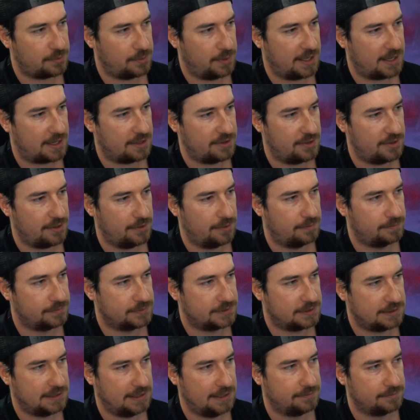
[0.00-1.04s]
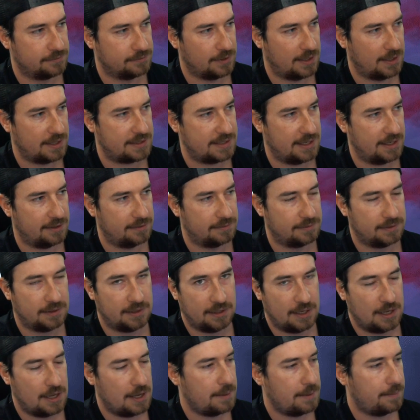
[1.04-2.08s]
what it can do. See, right there.
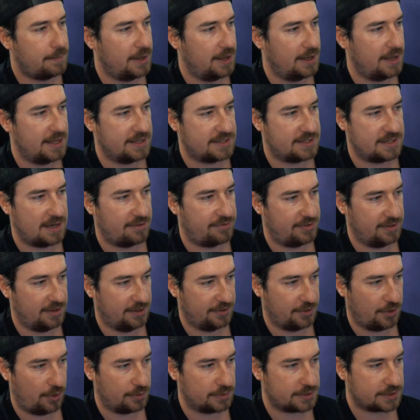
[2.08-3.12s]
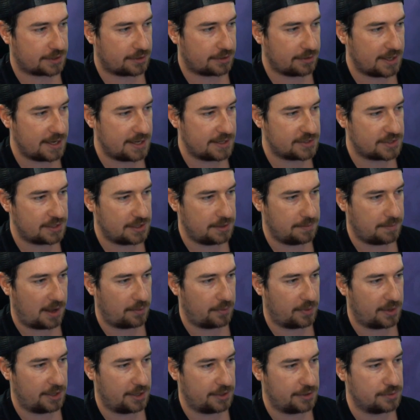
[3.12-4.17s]
But it's not filling the whole screen, so you might
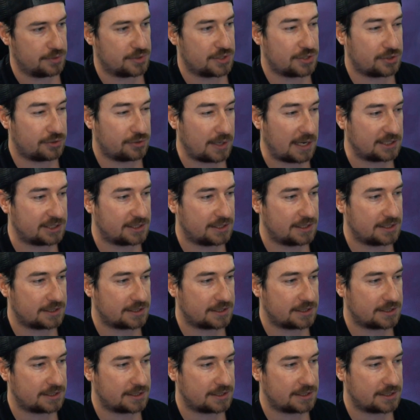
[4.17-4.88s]
want to do stretch the